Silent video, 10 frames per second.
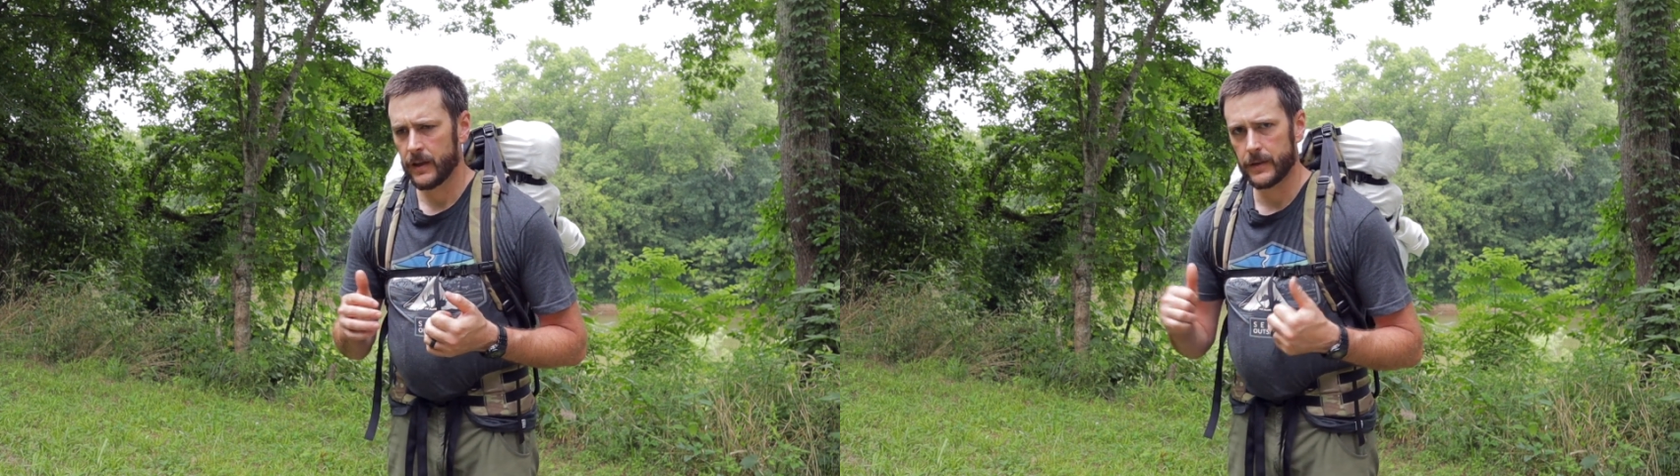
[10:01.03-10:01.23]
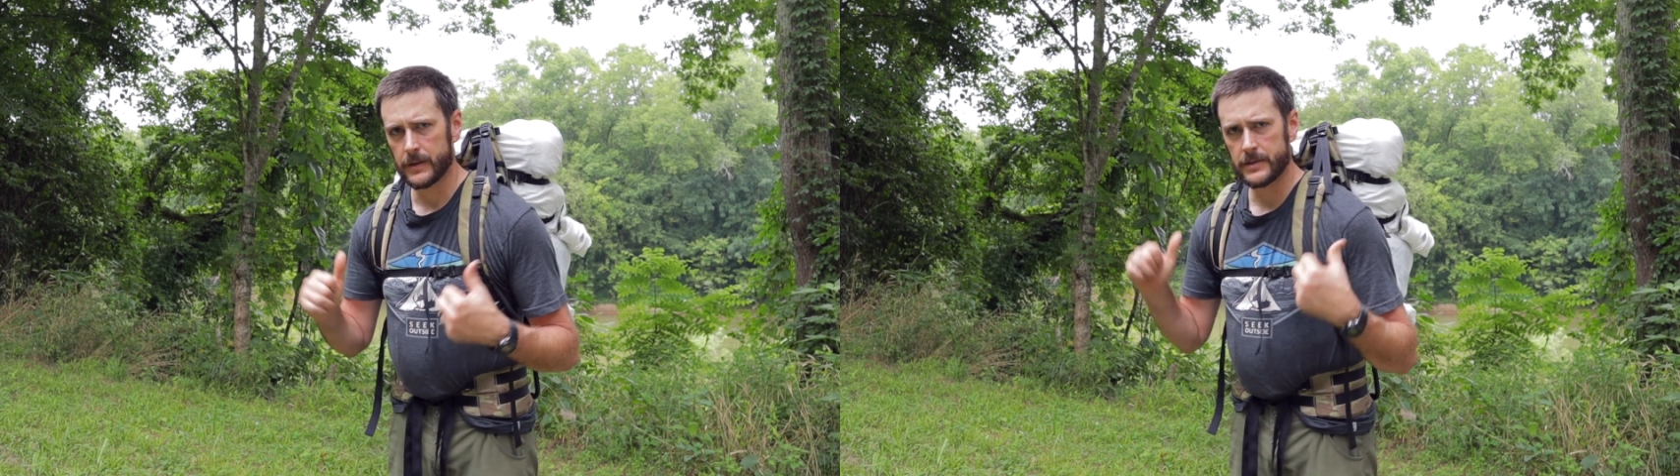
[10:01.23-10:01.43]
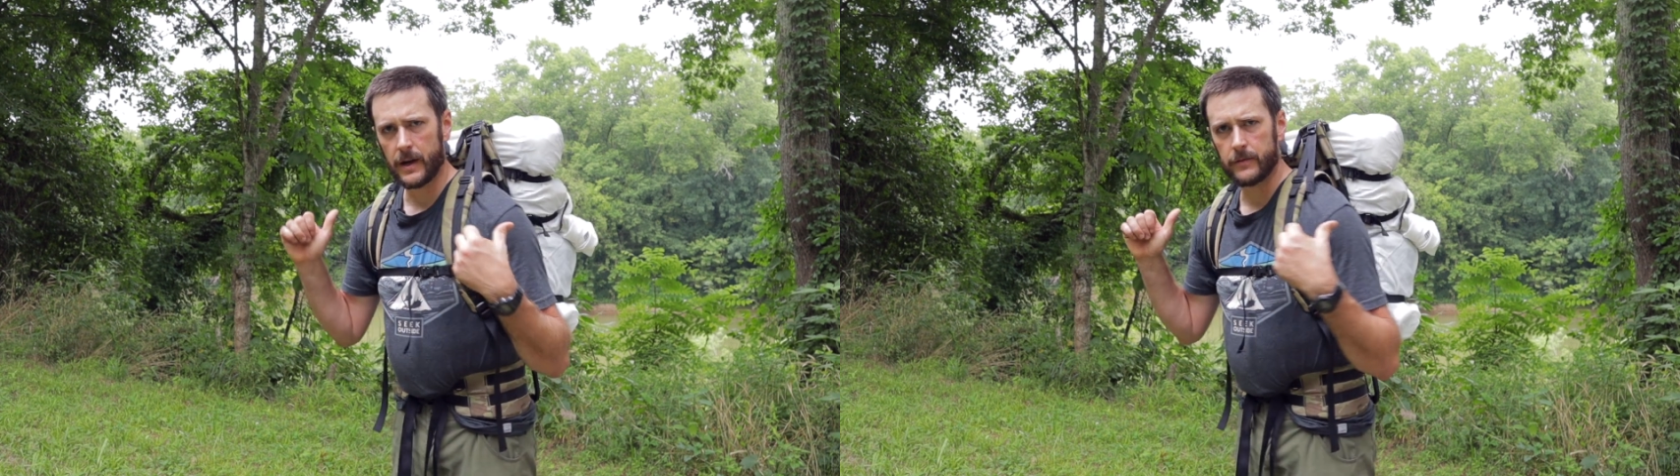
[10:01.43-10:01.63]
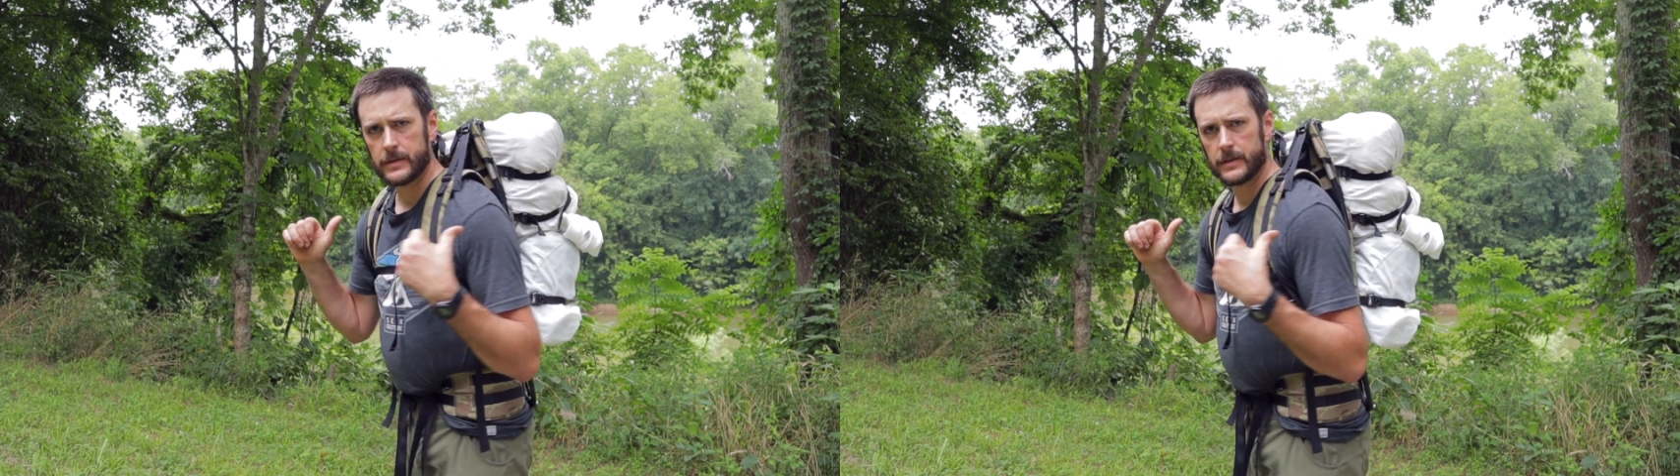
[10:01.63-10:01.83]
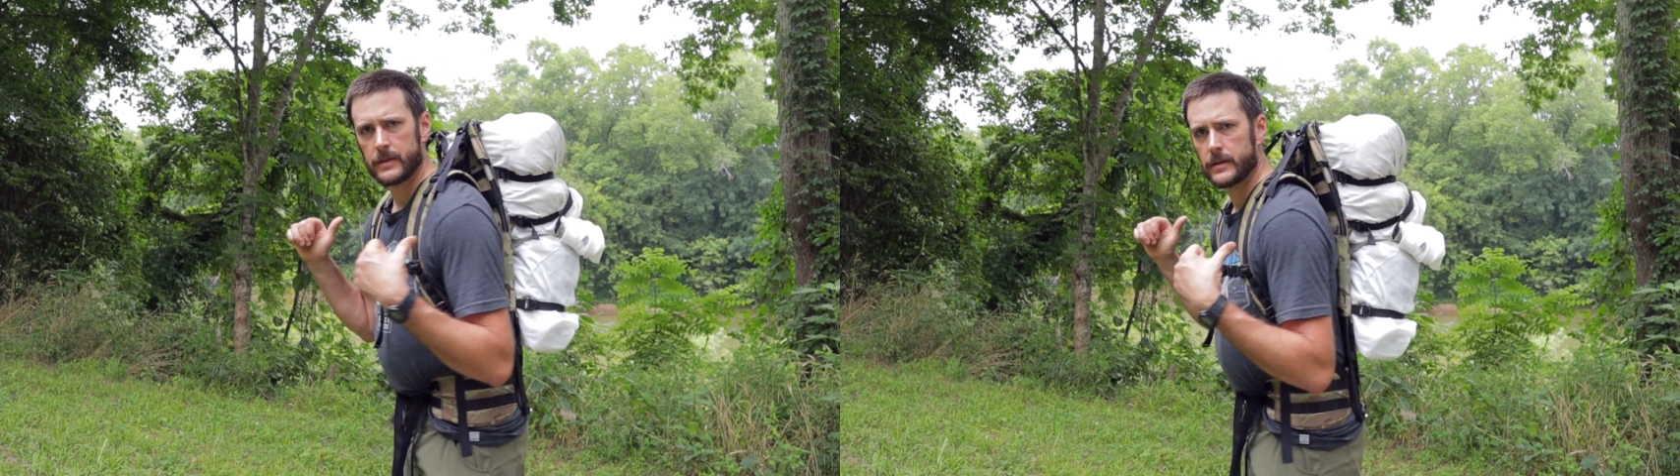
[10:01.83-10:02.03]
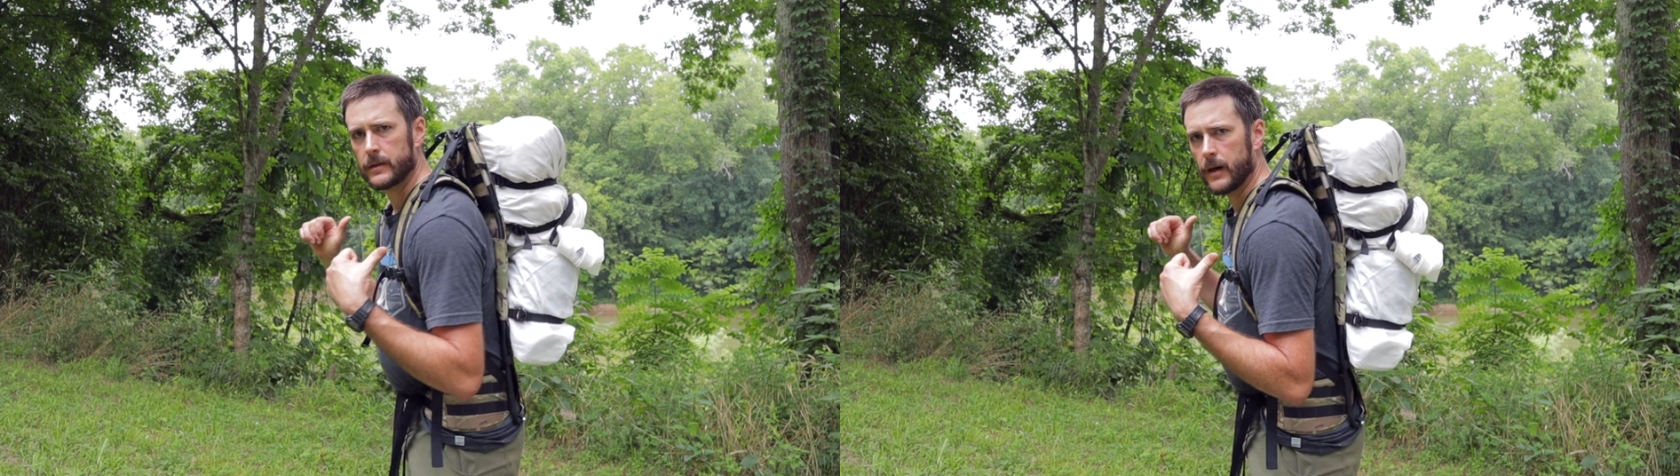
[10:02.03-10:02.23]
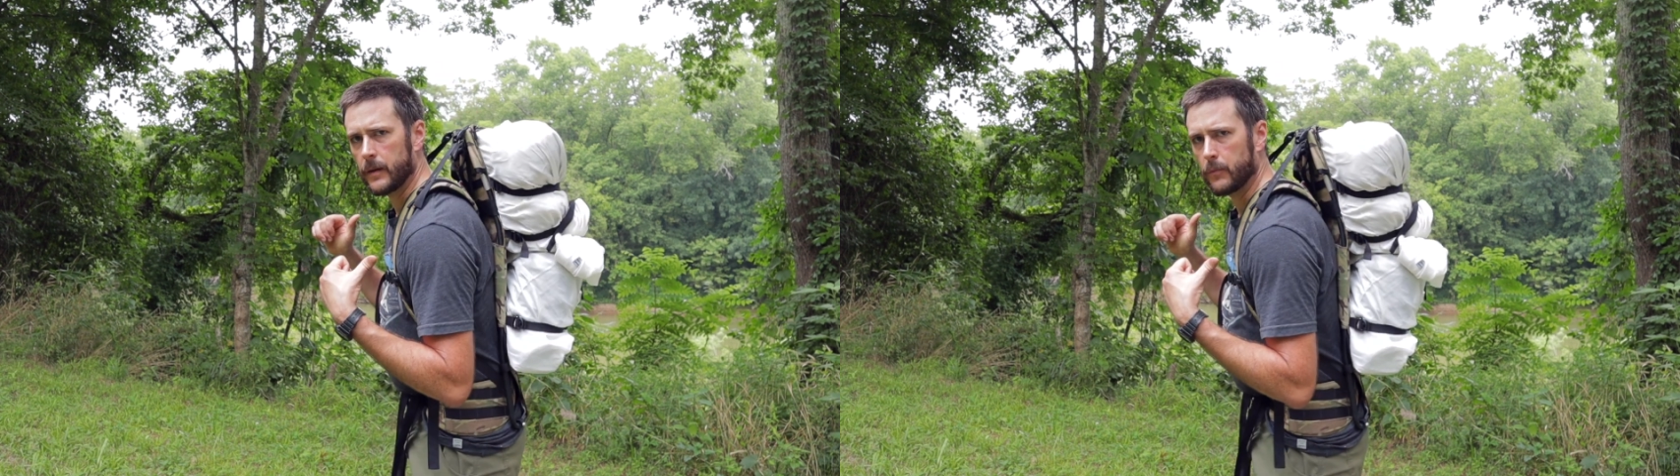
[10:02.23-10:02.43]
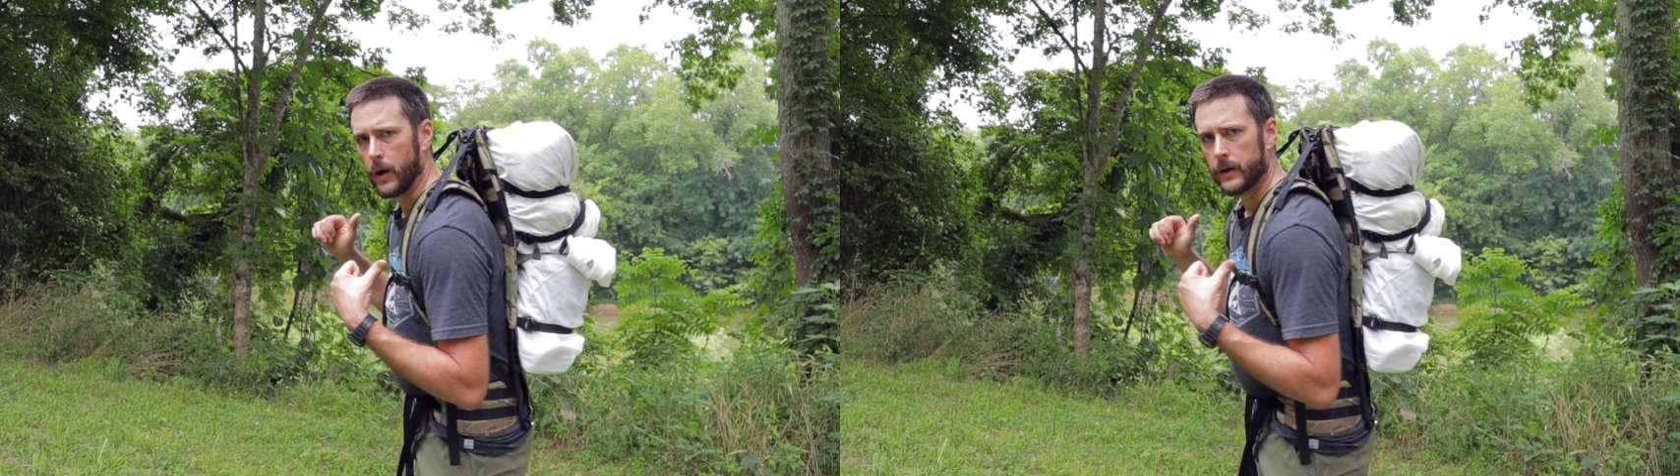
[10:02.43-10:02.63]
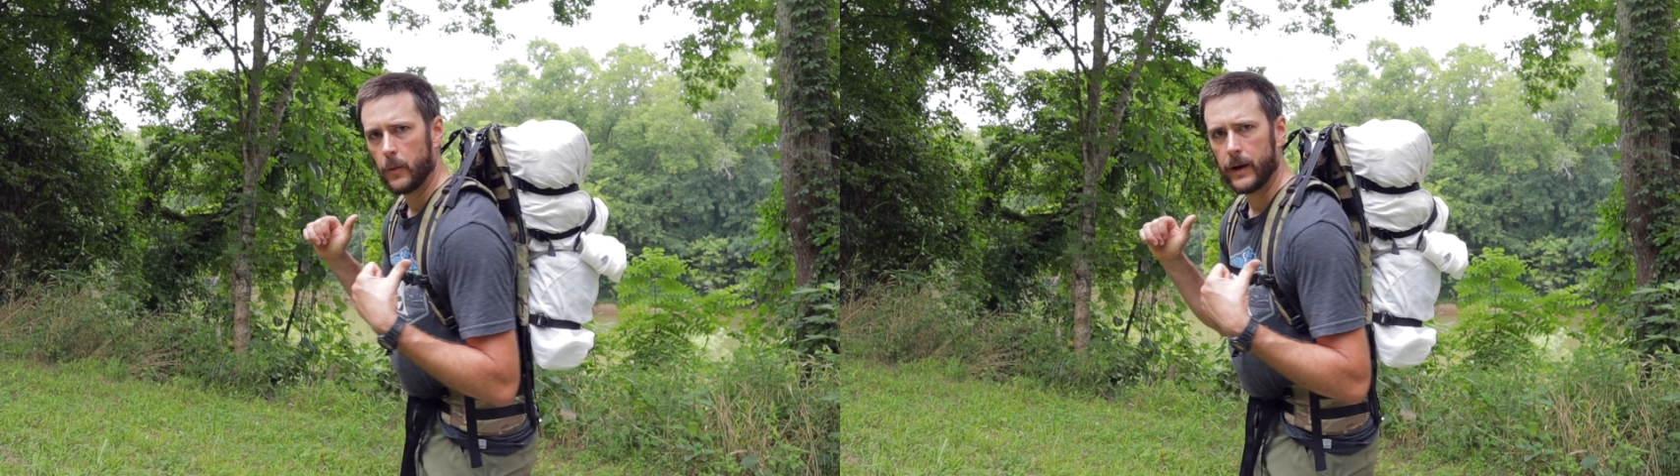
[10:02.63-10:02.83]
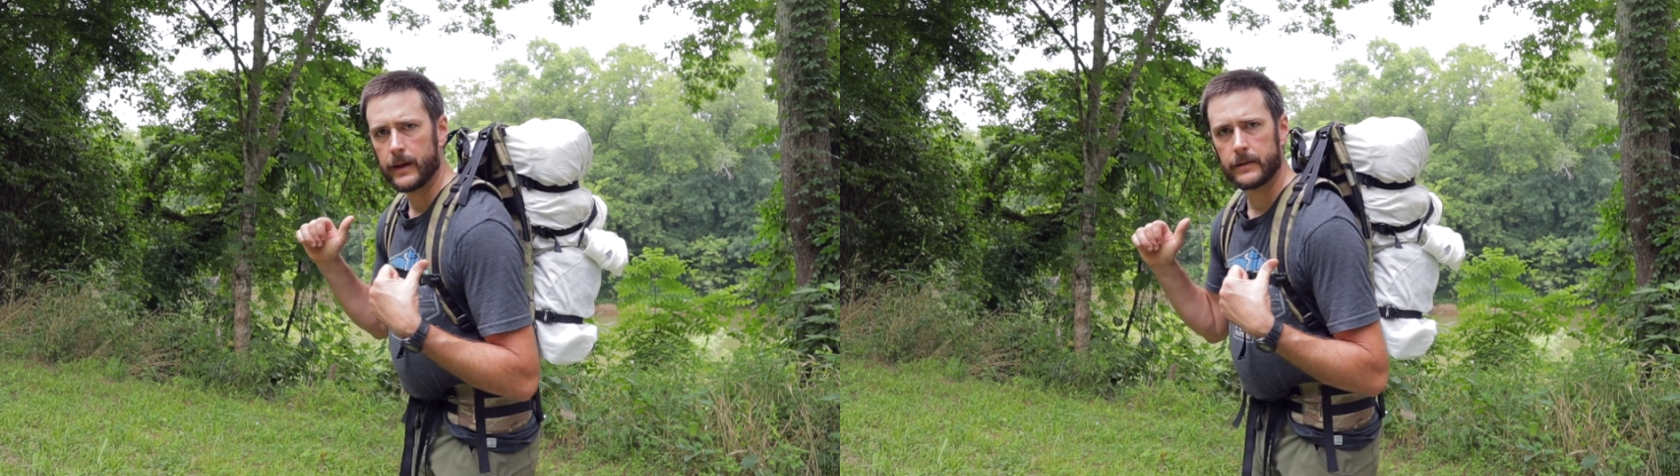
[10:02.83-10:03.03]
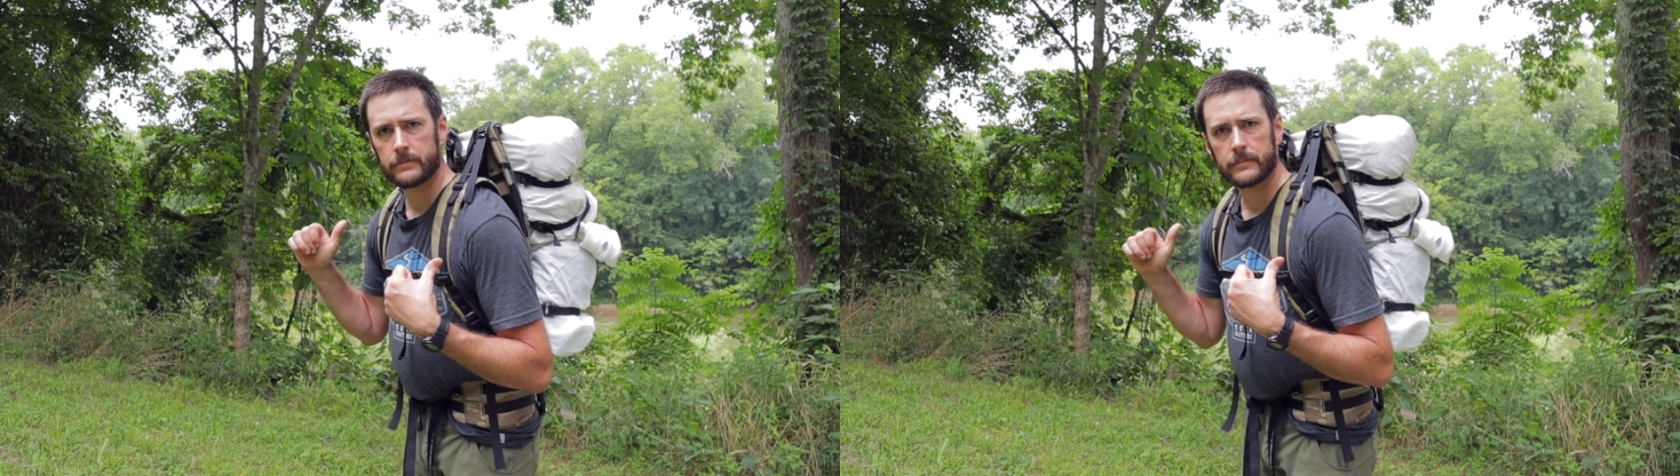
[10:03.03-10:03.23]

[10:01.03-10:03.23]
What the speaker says: This obviously is a breakaway.